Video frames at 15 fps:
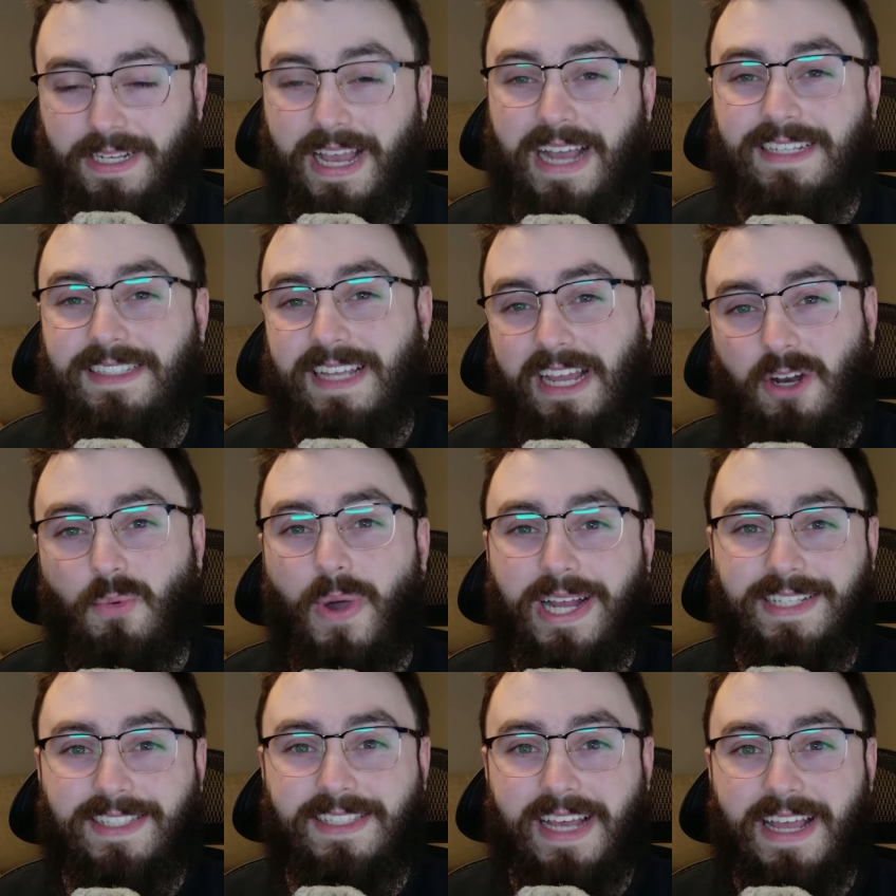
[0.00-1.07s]
Guys, Dana
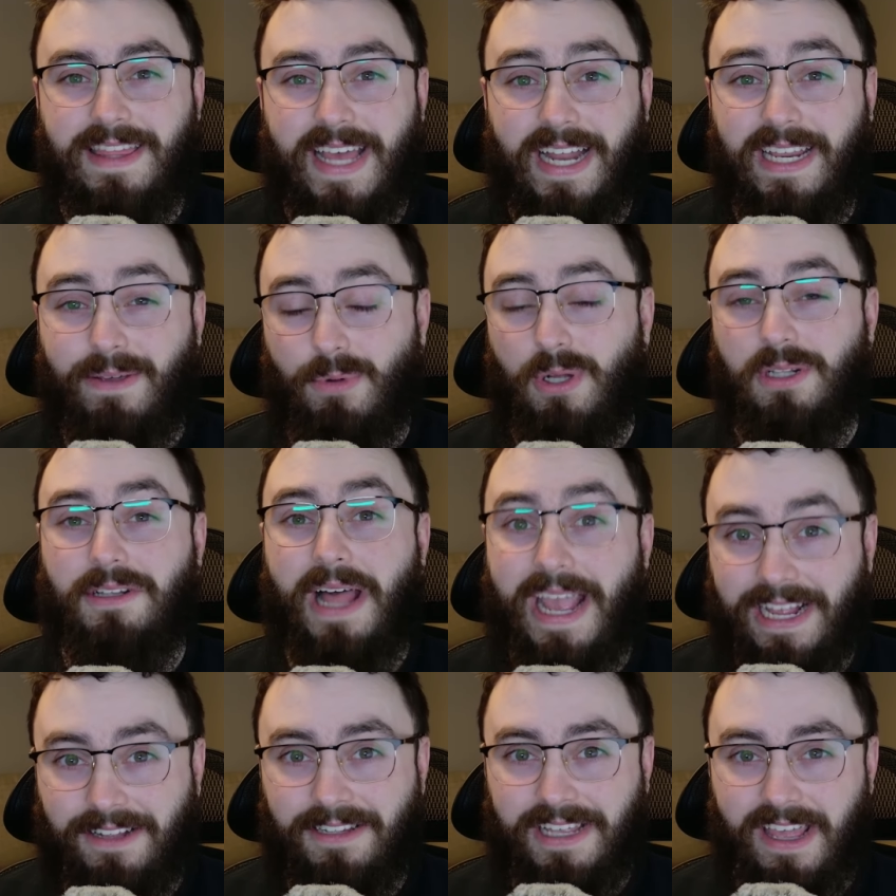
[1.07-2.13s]
White said that he will
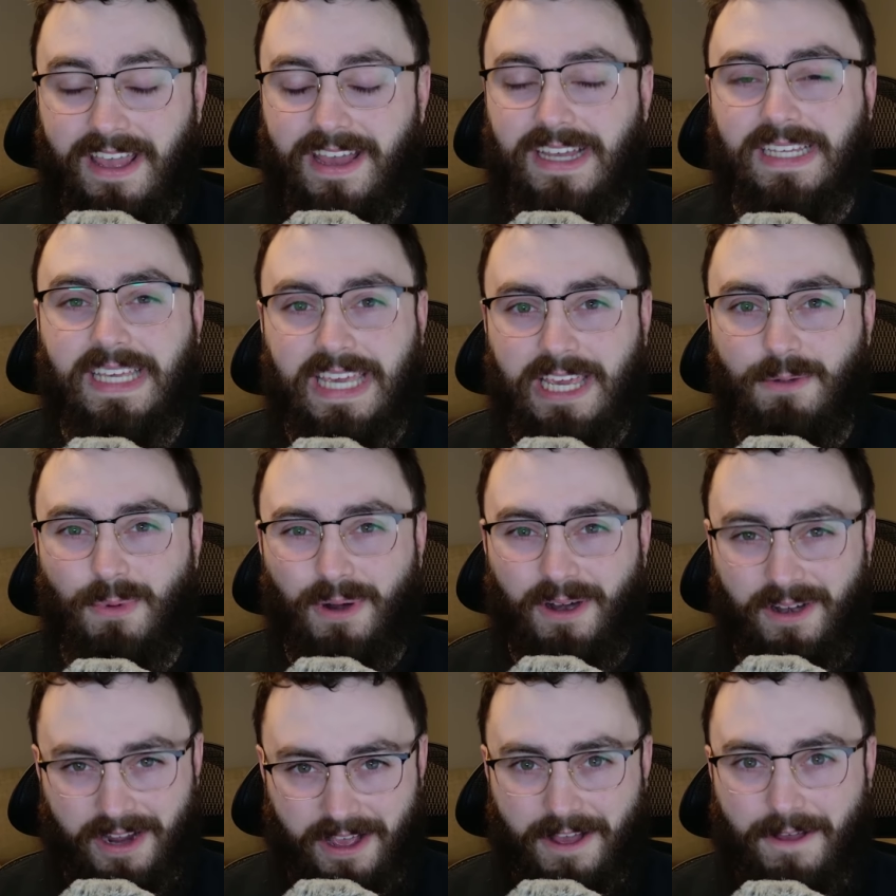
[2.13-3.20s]
likely,
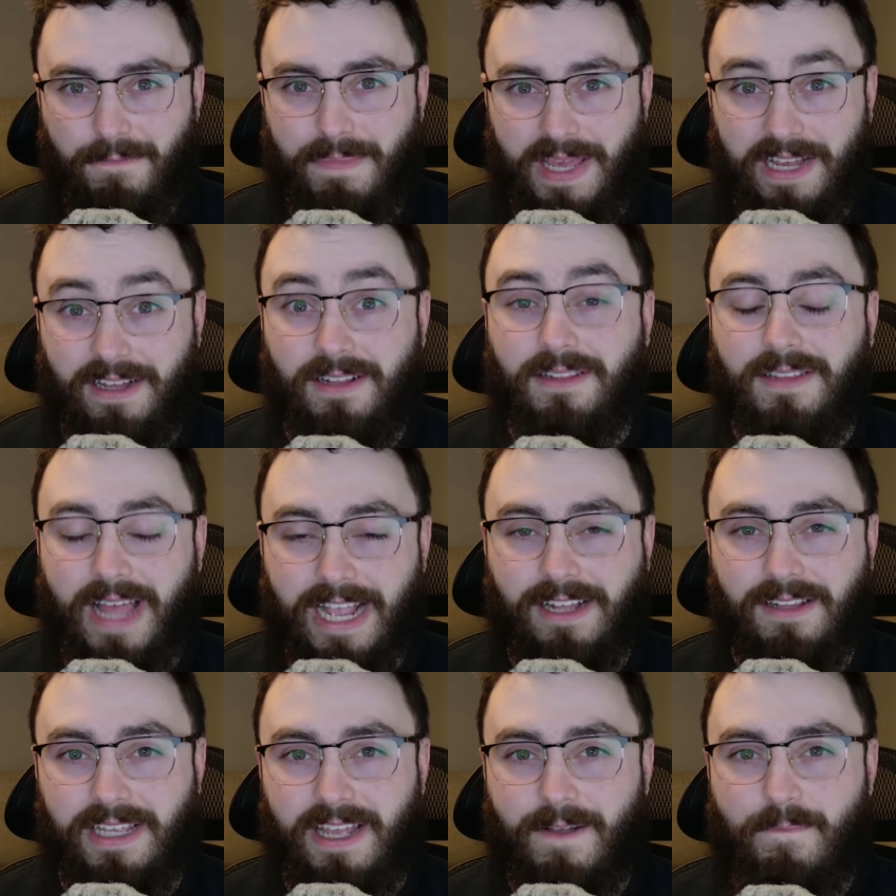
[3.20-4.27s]
keyword being
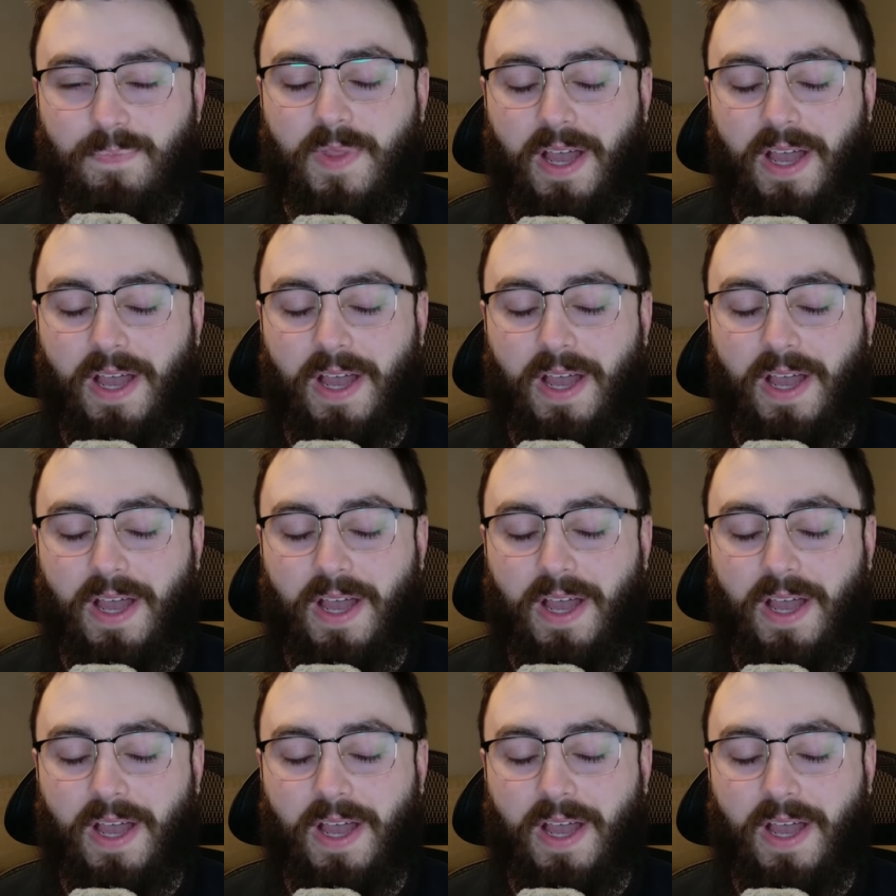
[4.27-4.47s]
likely,